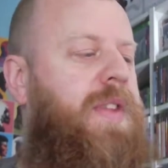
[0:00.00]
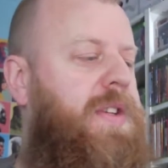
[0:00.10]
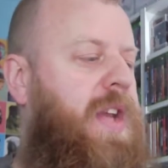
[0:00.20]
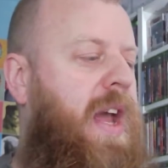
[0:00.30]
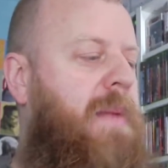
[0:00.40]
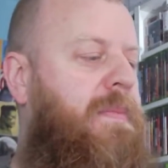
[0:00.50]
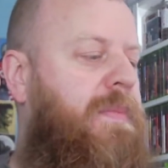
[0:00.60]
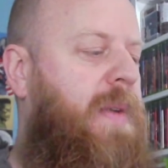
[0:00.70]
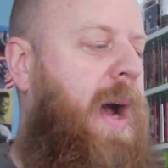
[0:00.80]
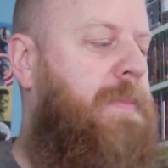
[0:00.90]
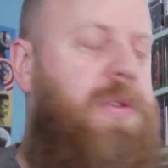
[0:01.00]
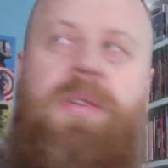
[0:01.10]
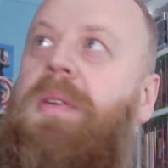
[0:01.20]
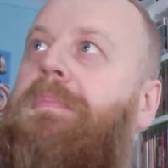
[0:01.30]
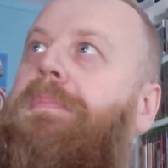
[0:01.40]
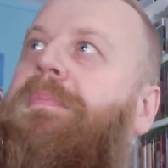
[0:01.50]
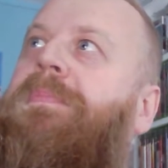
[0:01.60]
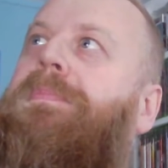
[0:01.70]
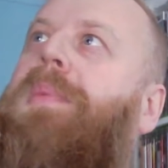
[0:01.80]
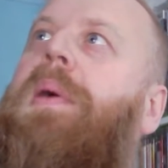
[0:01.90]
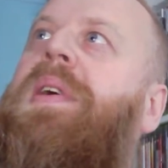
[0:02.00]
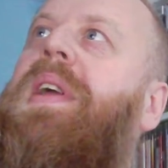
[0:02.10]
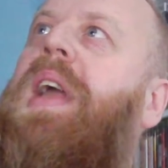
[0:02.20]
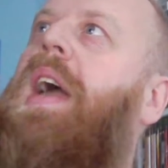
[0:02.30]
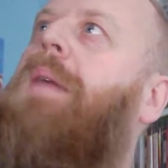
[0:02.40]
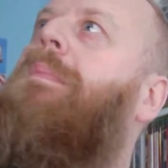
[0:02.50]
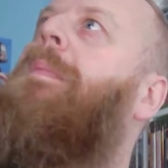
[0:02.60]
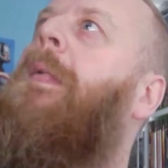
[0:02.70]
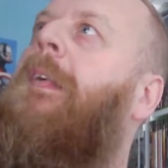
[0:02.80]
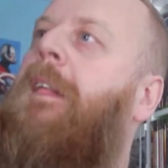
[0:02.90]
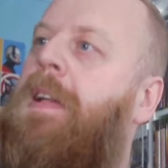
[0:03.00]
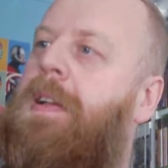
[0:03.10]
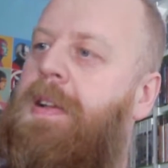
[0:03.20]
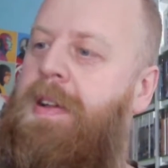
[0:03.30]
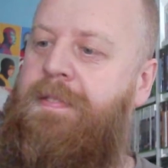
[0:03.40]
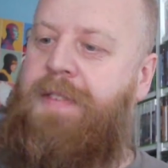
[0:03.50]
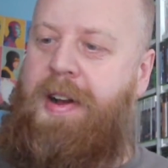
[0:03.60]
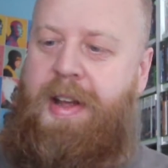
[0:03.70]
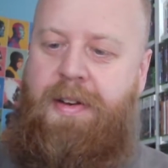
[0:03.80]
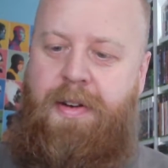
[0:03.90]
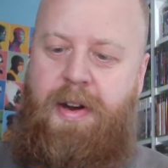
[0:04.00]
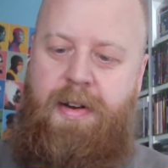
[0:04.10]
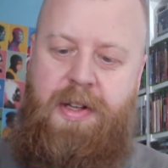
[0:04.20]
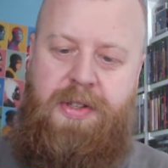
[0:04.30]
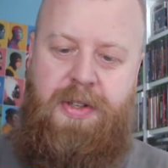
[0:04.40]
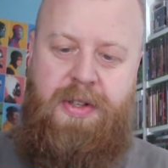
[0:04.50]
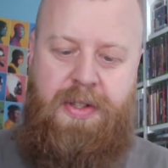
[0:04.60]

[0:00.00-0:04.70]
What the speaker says: this game. Absolutely brilliant game. Find it hilarious.